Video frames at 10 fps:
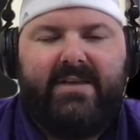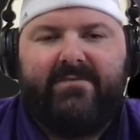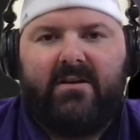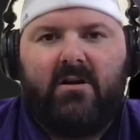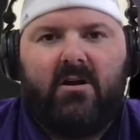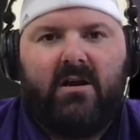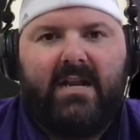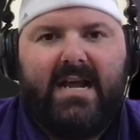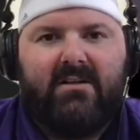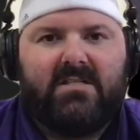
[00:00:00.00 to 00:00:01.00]
If there are
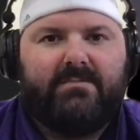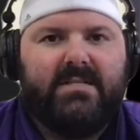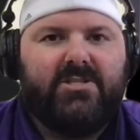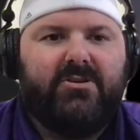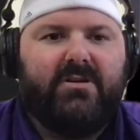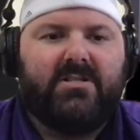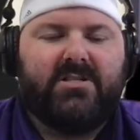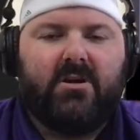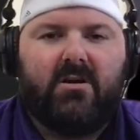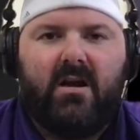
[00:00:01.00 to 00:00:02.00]
announcements, you could
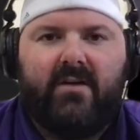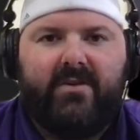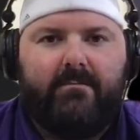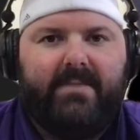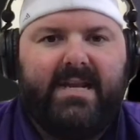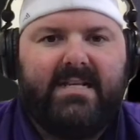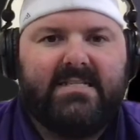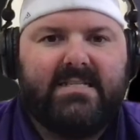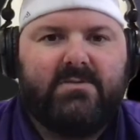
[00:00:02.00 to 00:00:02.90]
start off your meetings this